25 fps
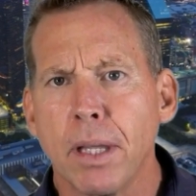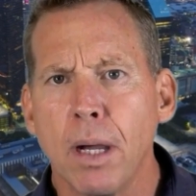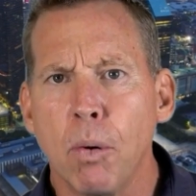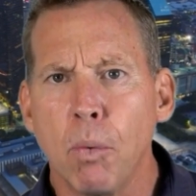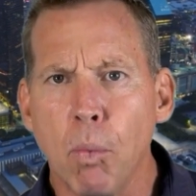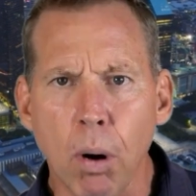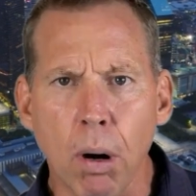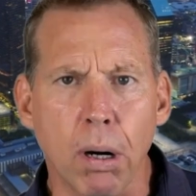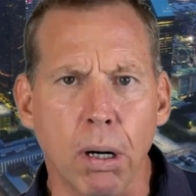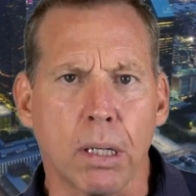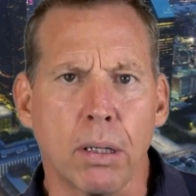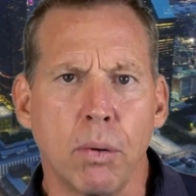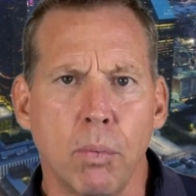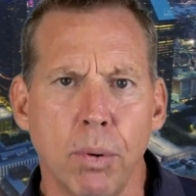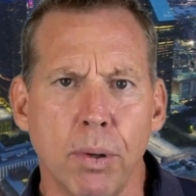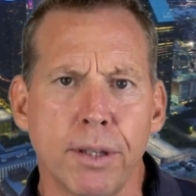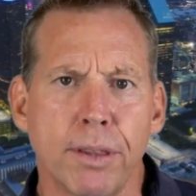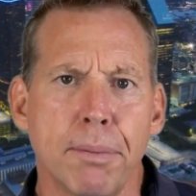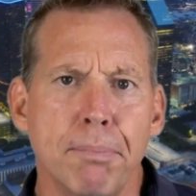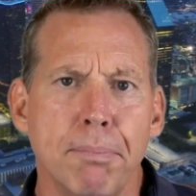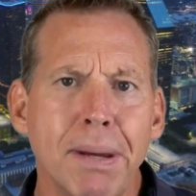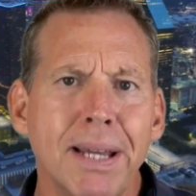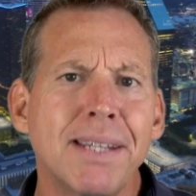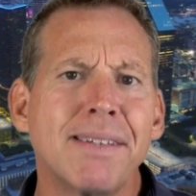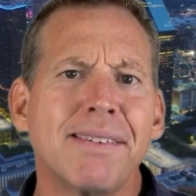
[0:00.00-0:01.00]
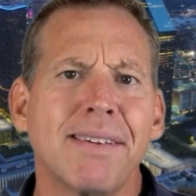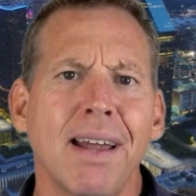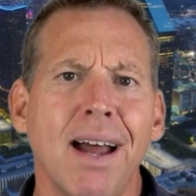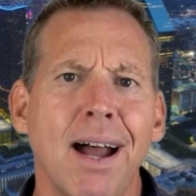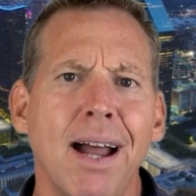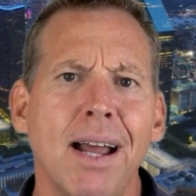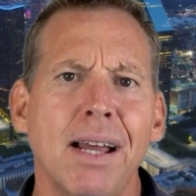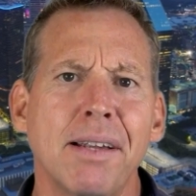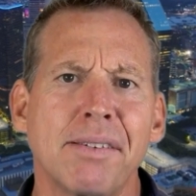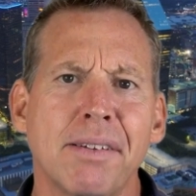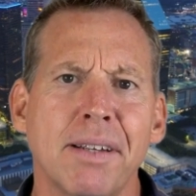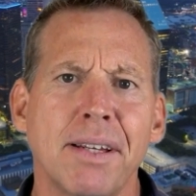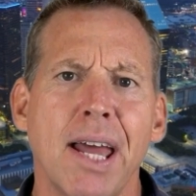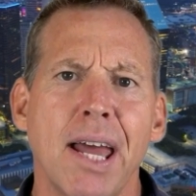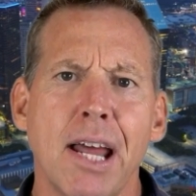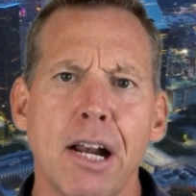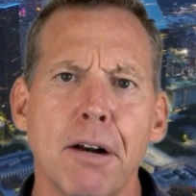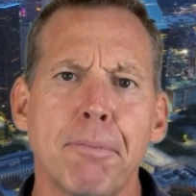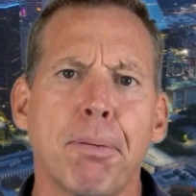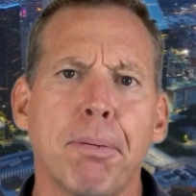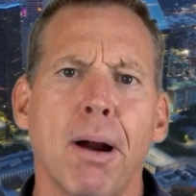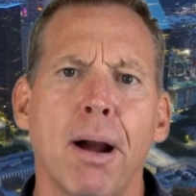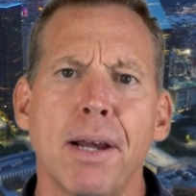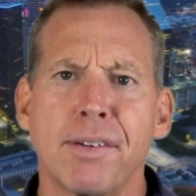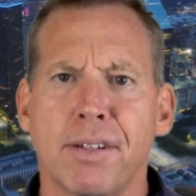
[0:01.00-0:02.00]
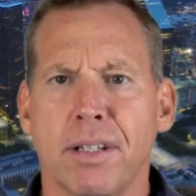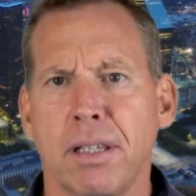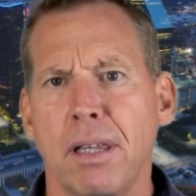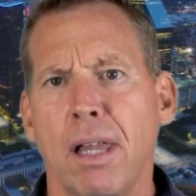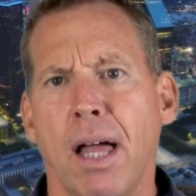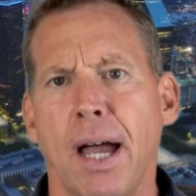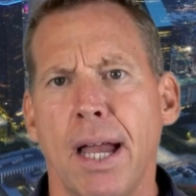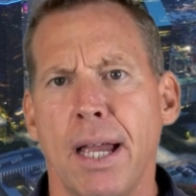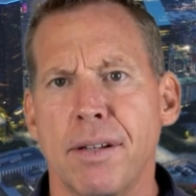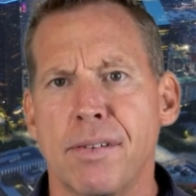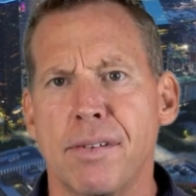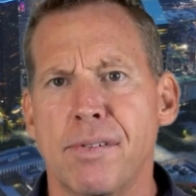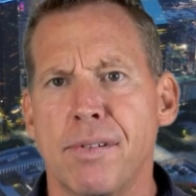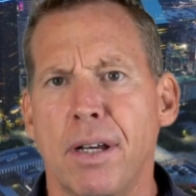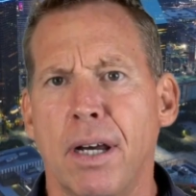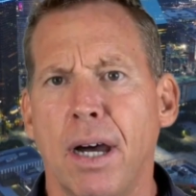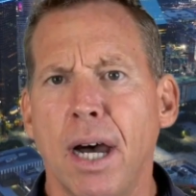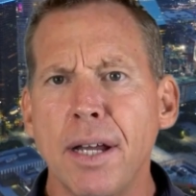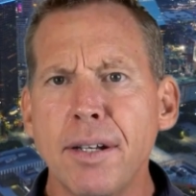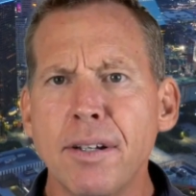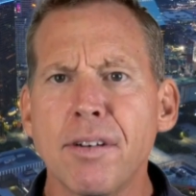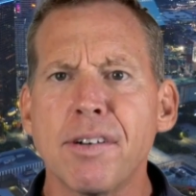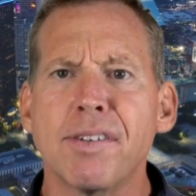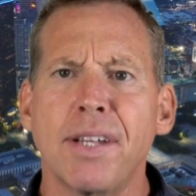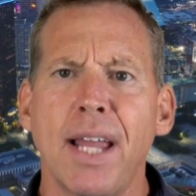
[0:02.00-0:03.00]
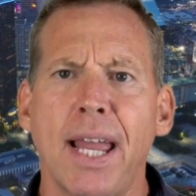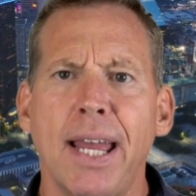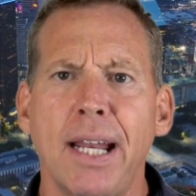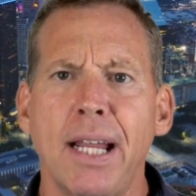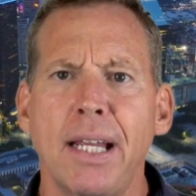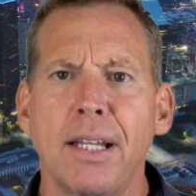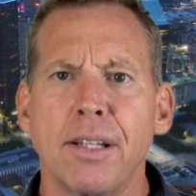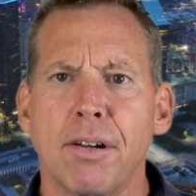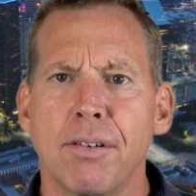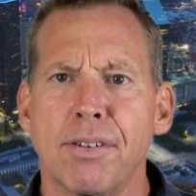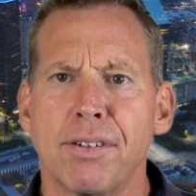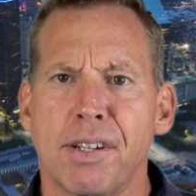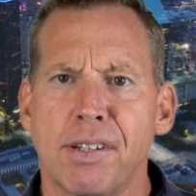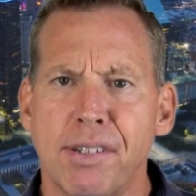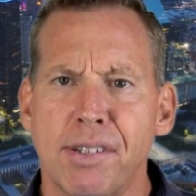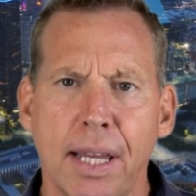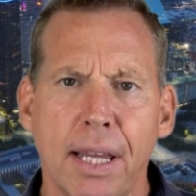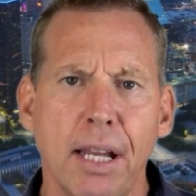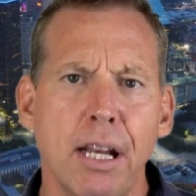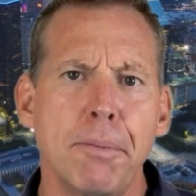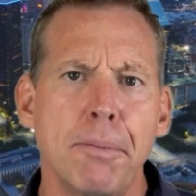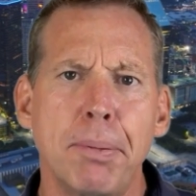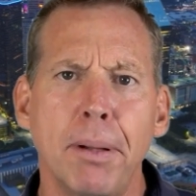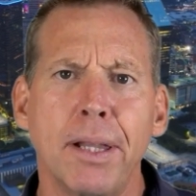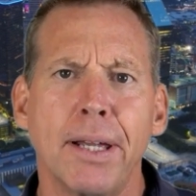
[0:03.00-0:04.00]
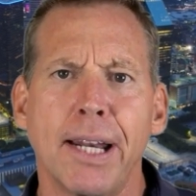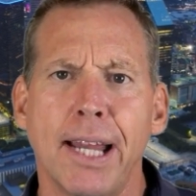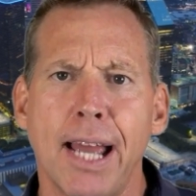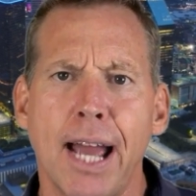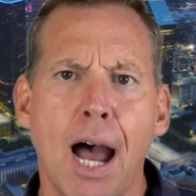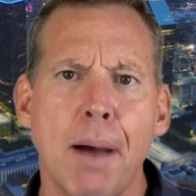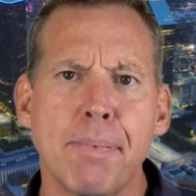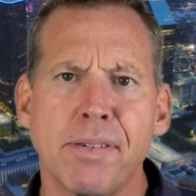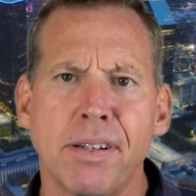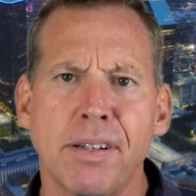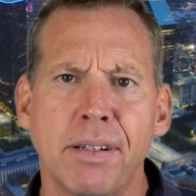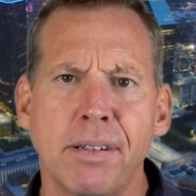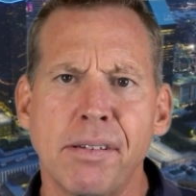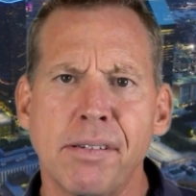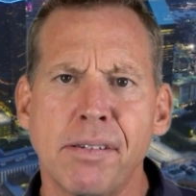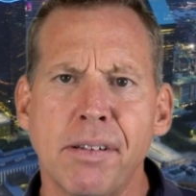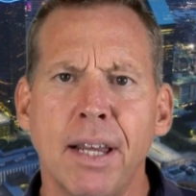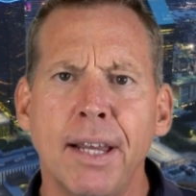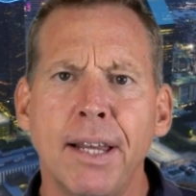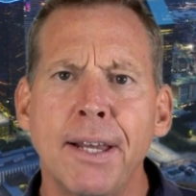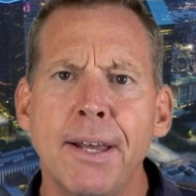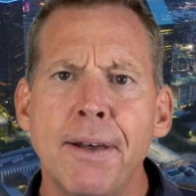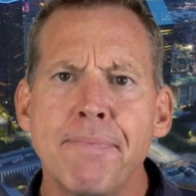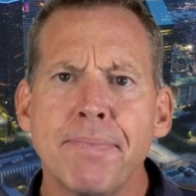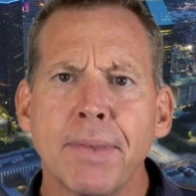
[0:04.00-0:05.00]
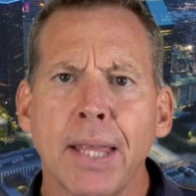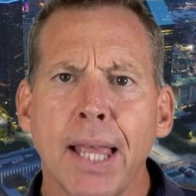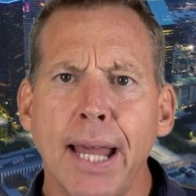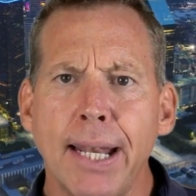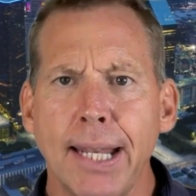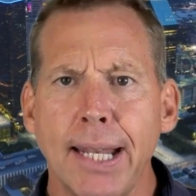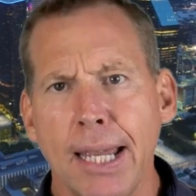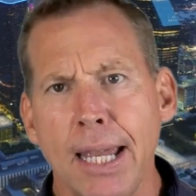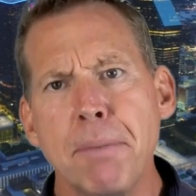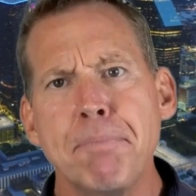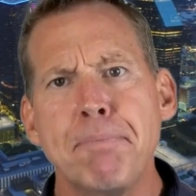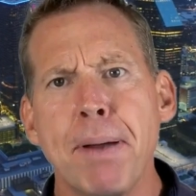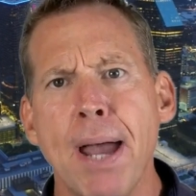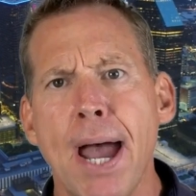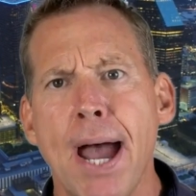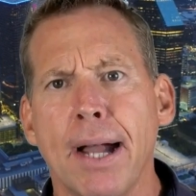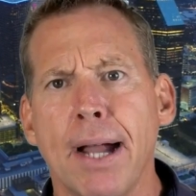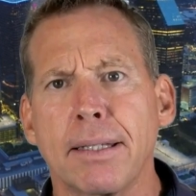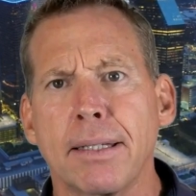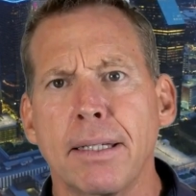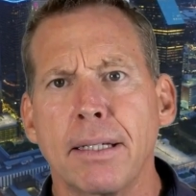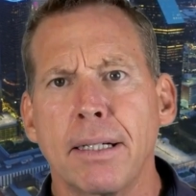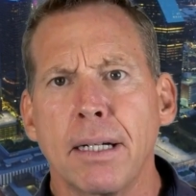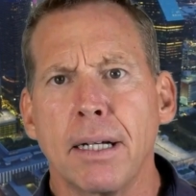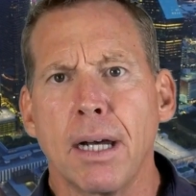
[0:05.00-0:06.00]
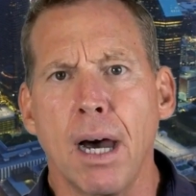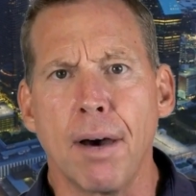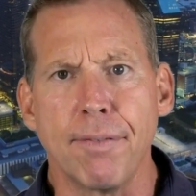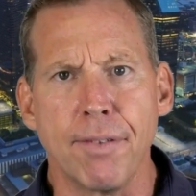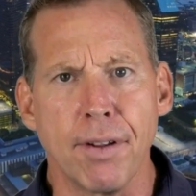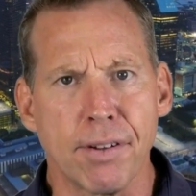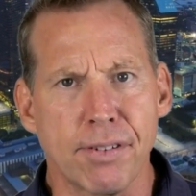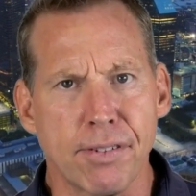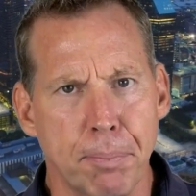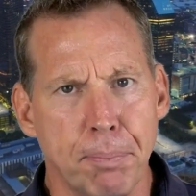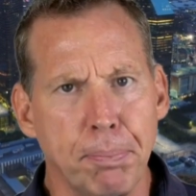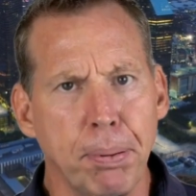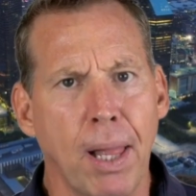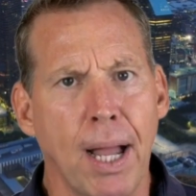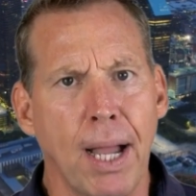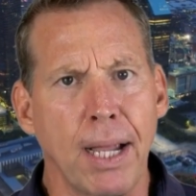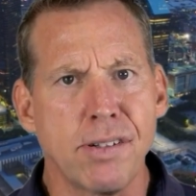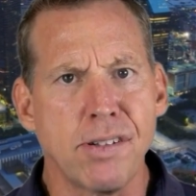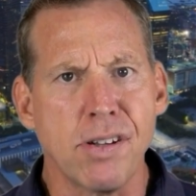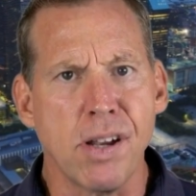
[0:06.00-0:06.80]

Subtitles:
work with midsize and enterprise clients, understanding their sustainability options and the impact of their supply